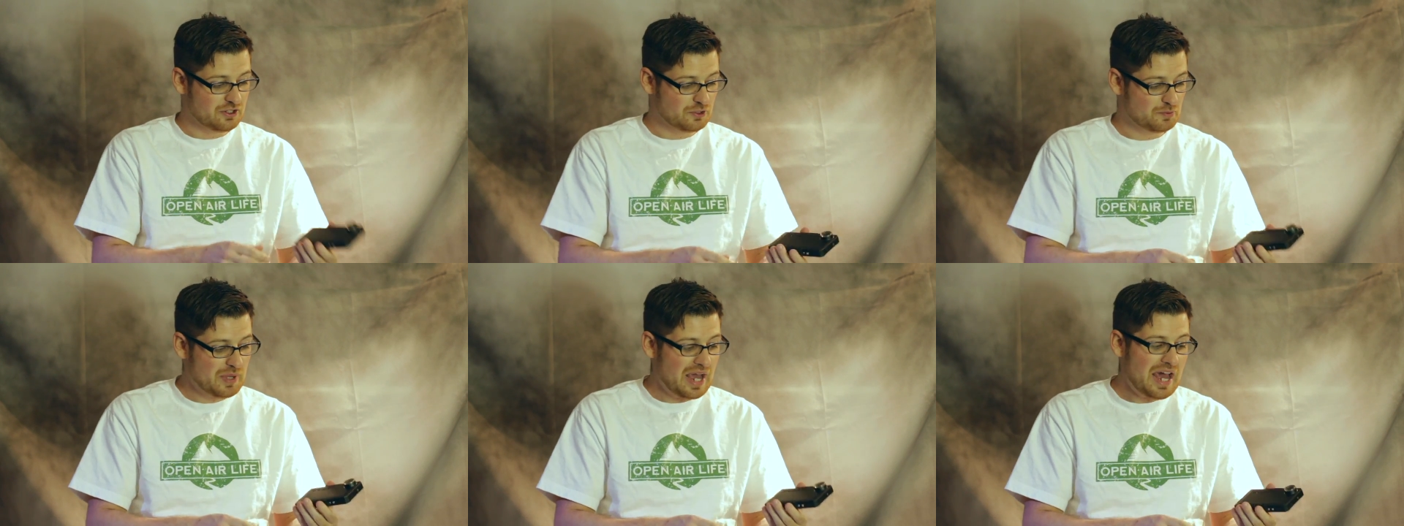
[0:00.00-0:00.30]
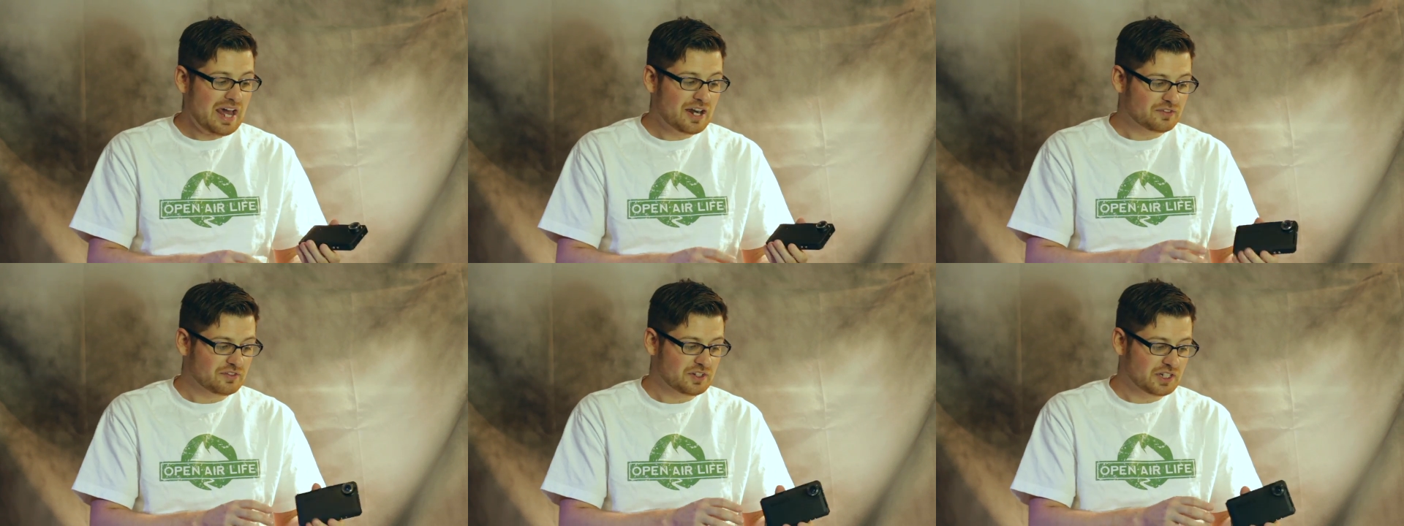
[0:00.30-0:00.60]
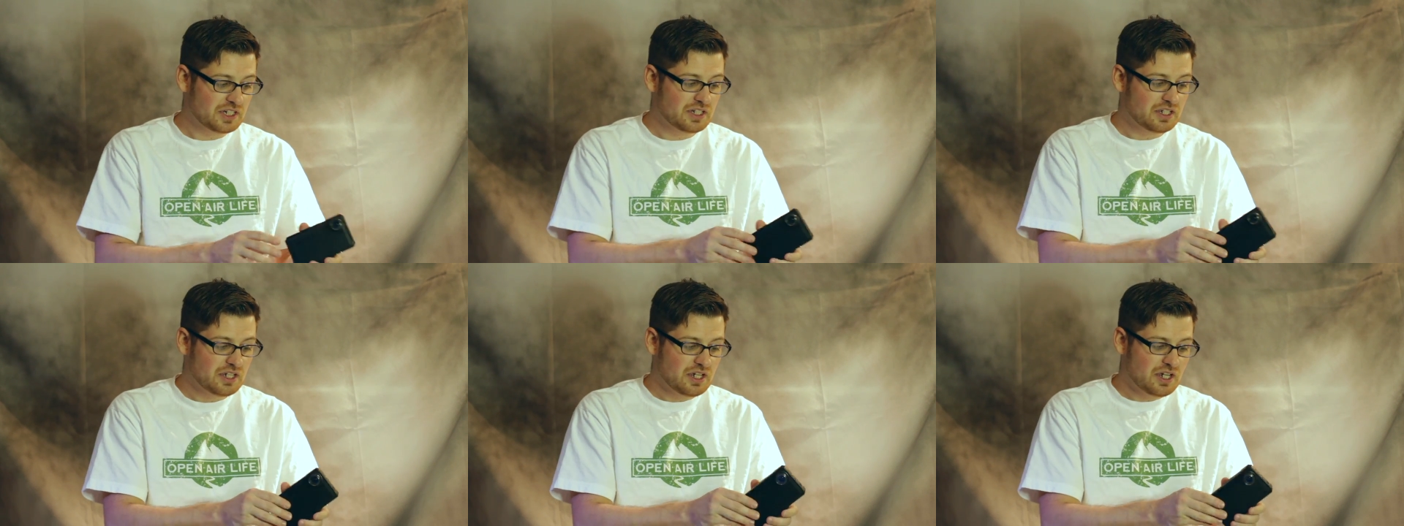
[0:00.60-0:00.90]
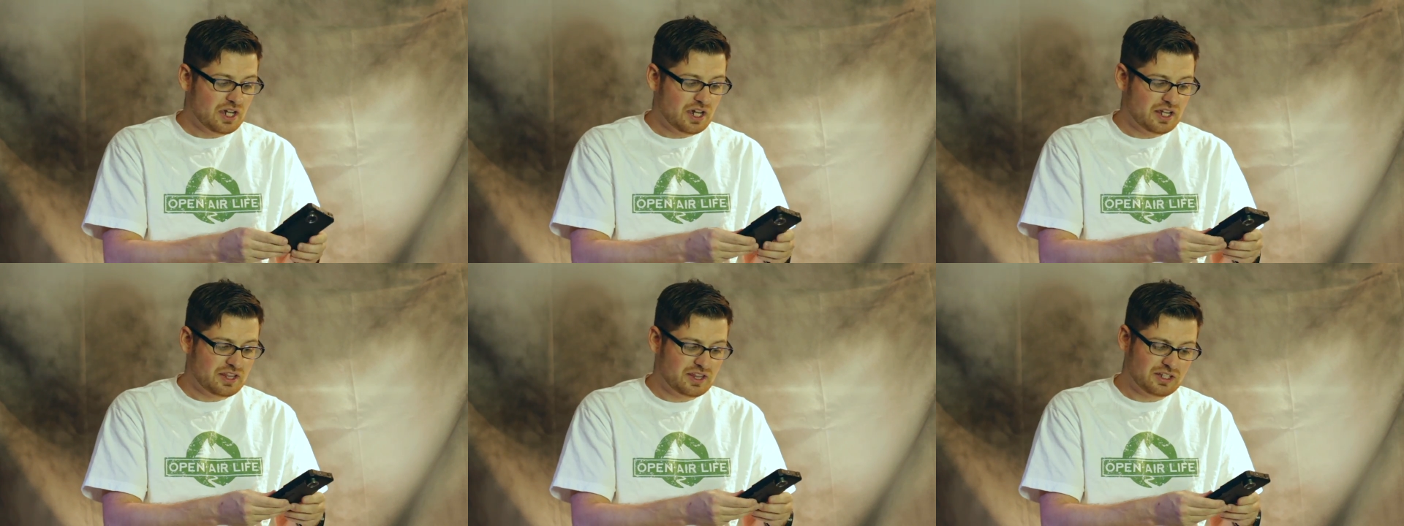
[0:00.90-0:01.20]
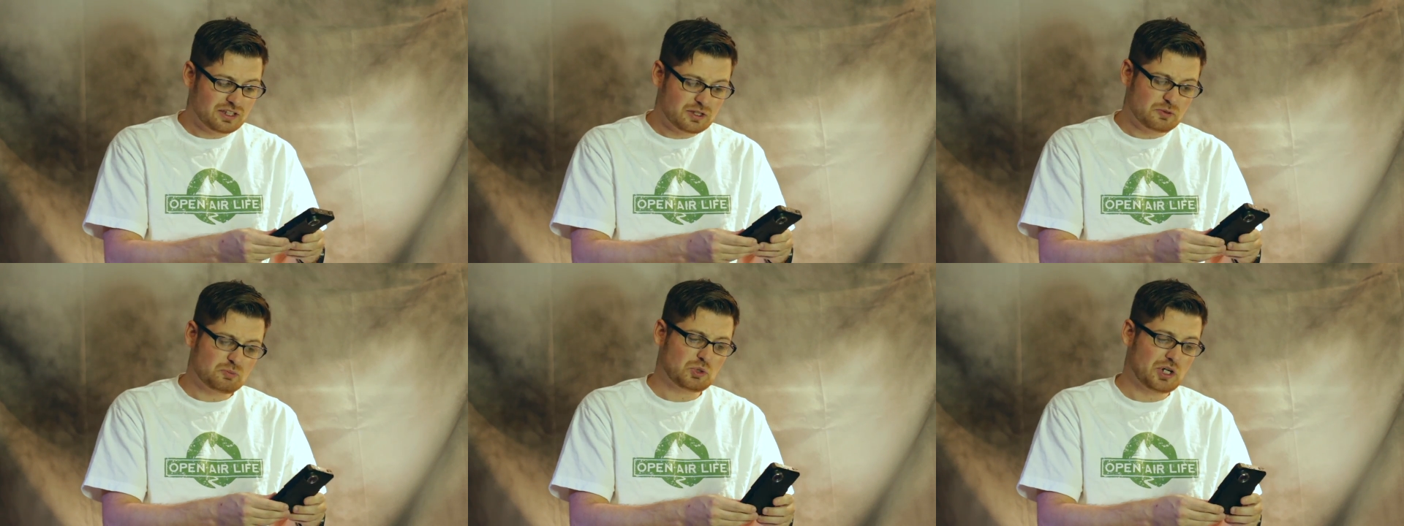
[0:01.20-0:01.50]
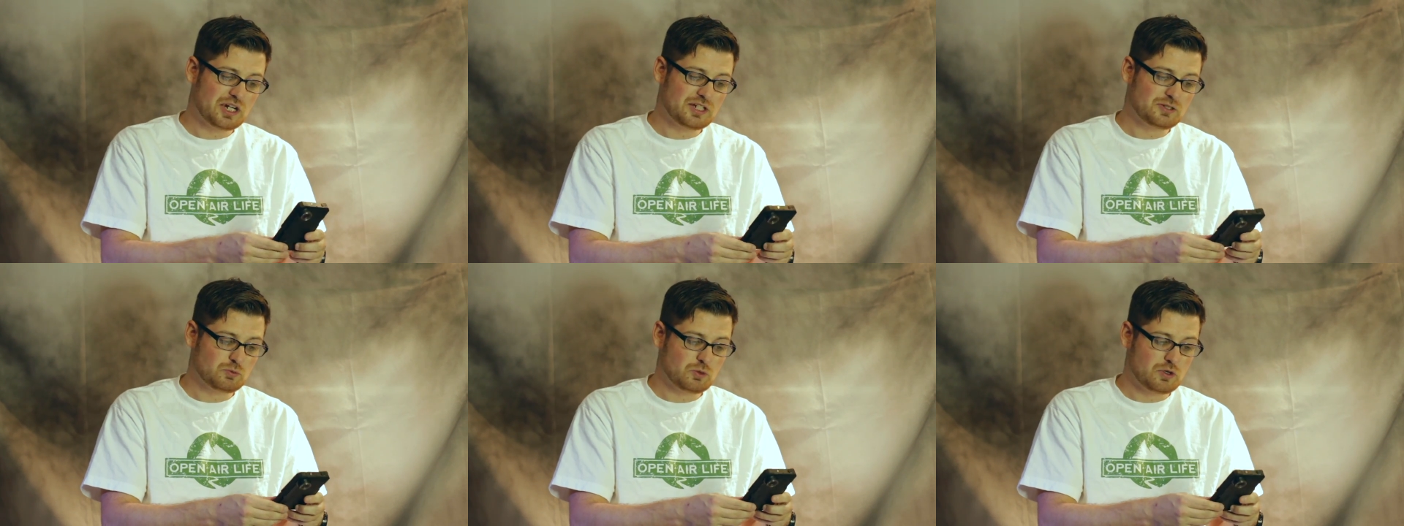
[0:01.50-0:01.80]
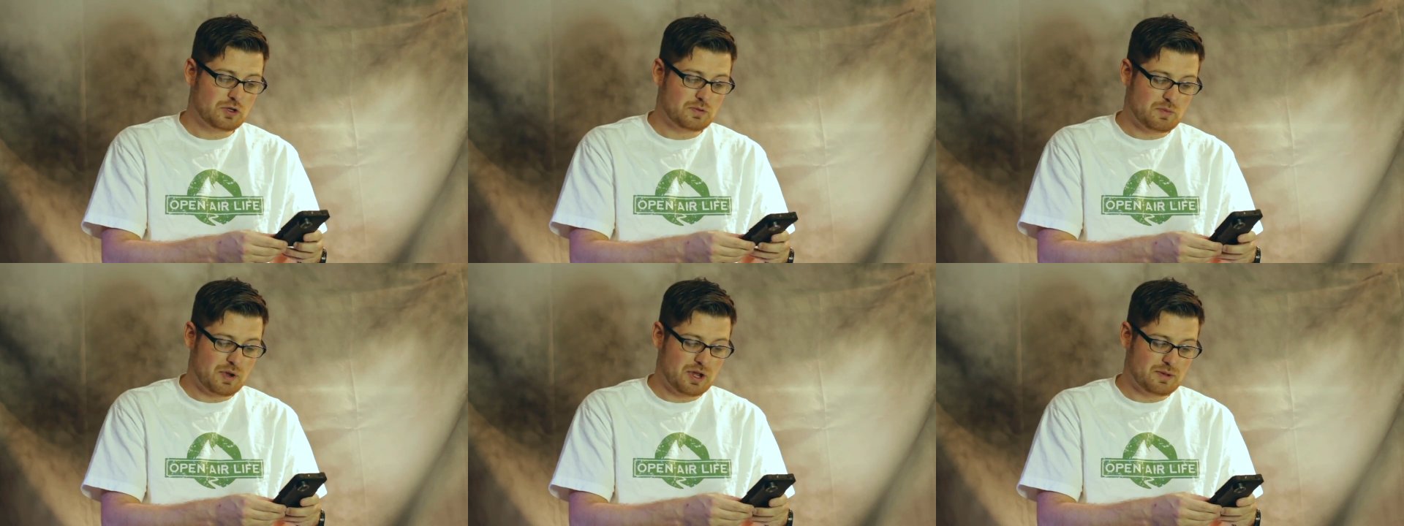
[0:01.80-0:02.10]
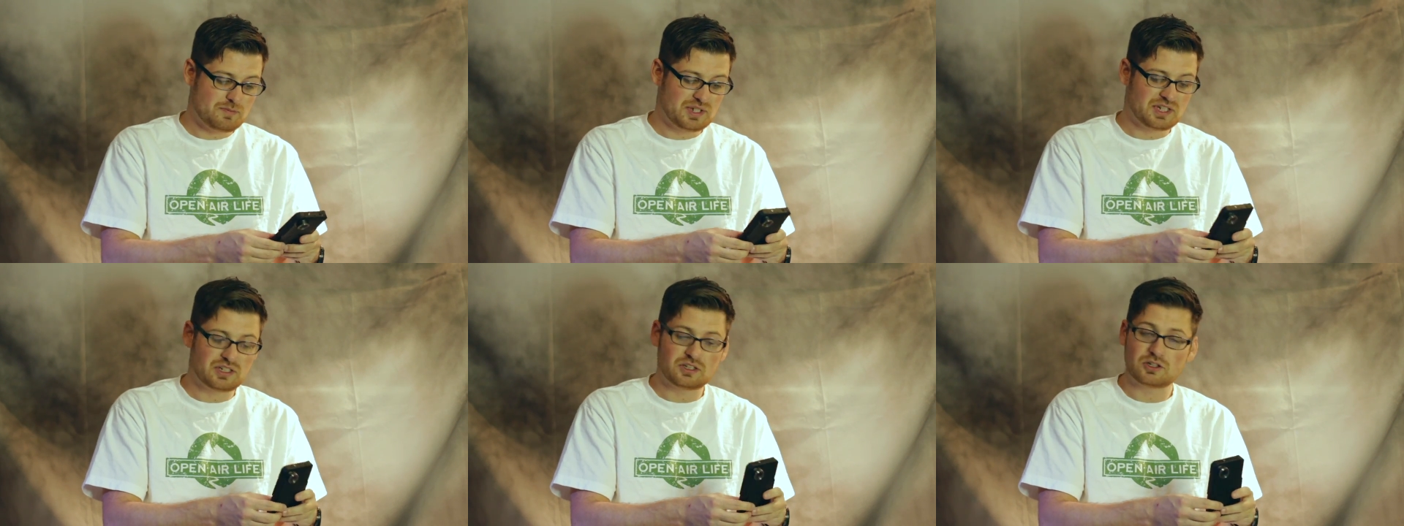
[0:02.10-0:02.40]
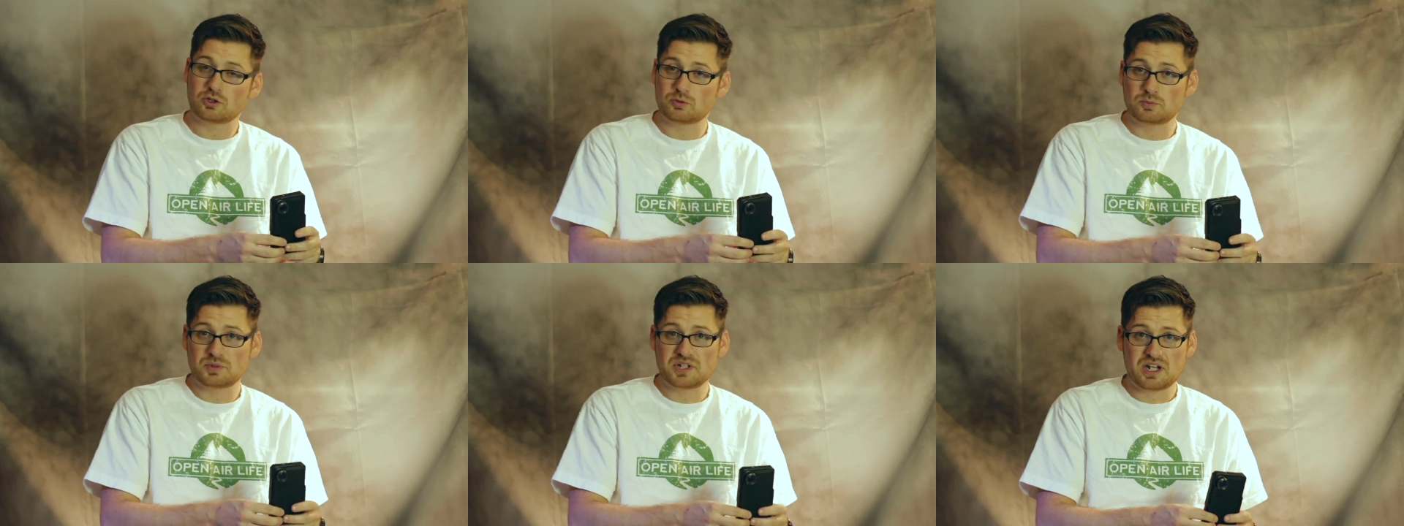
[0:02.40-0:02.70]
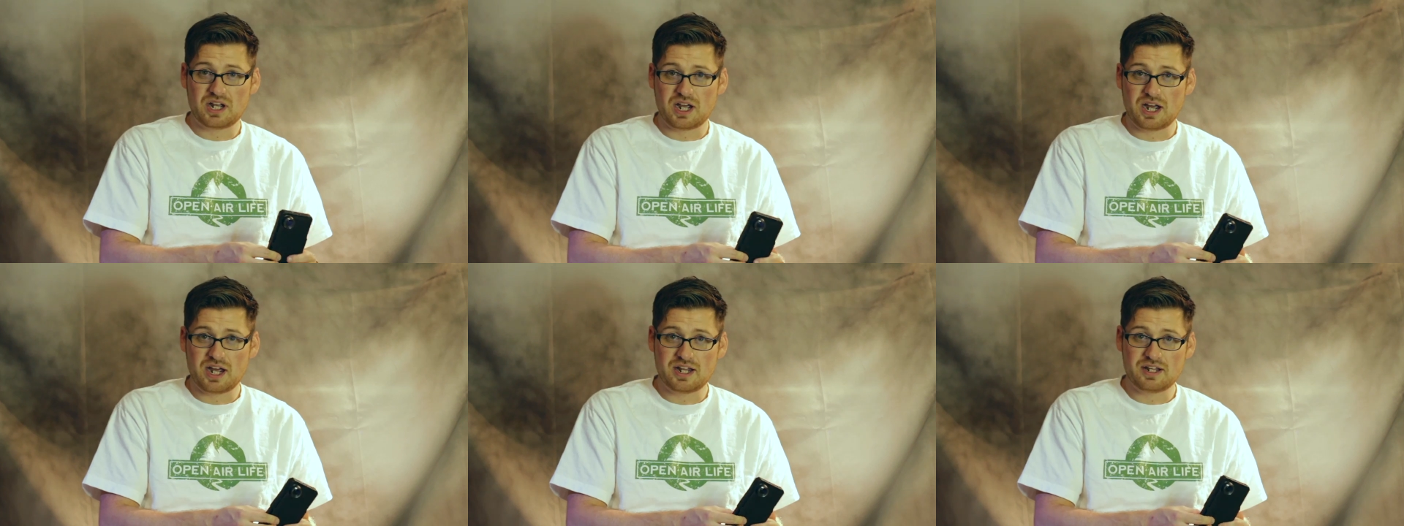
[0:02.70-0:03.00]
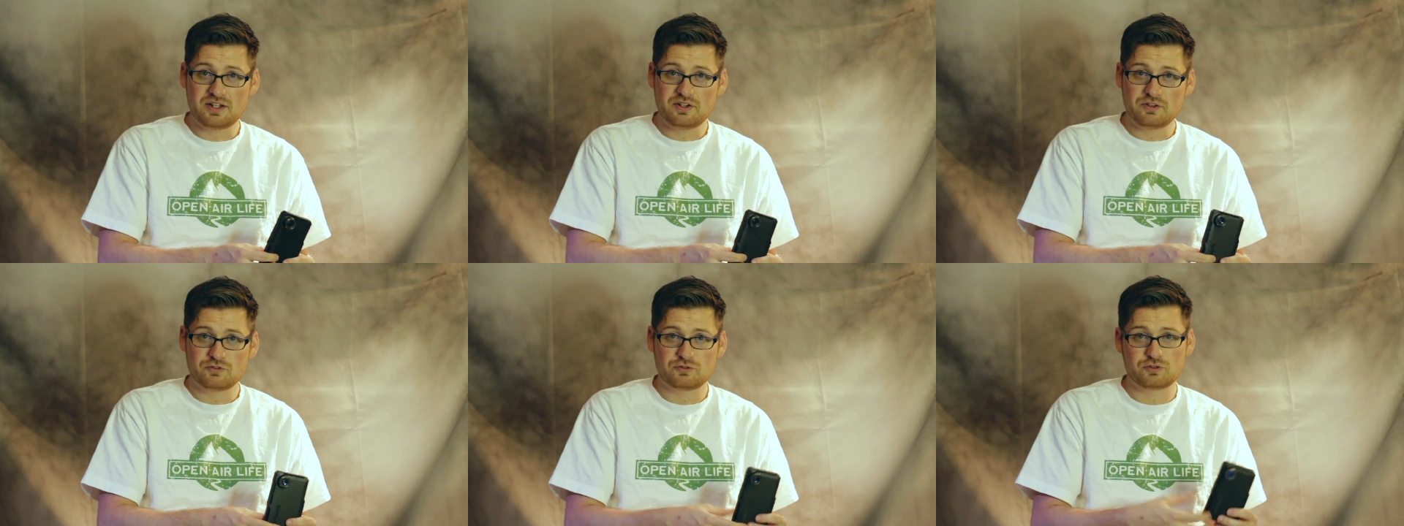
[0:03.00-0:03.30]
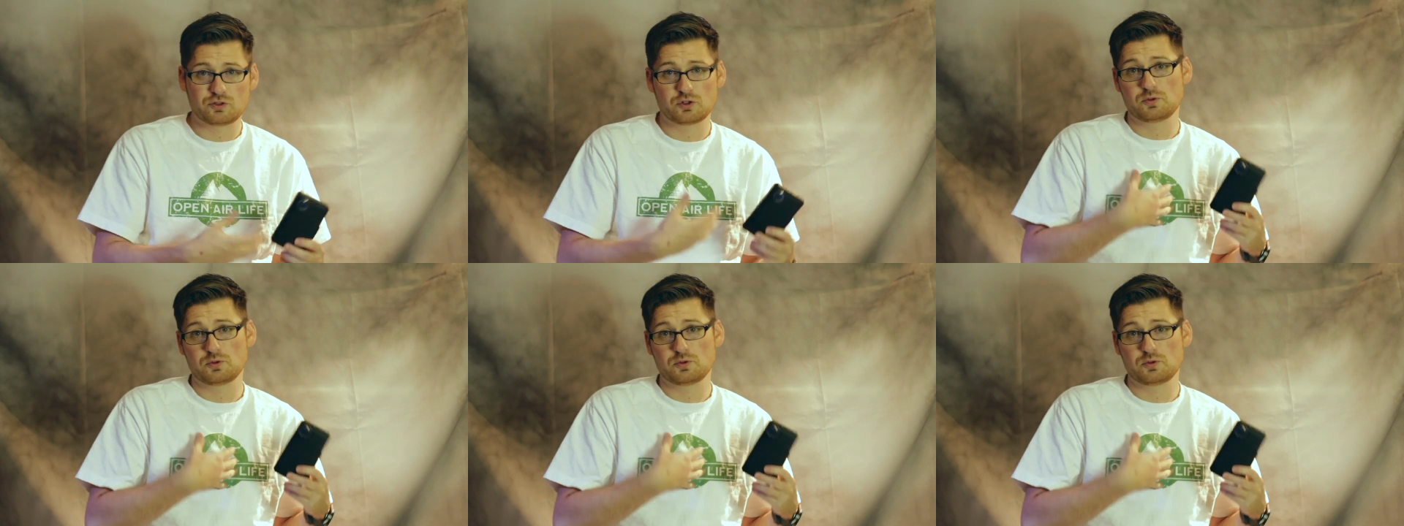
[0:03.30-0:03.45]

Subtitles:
Now the bad of it, I think the price point might be a little bit high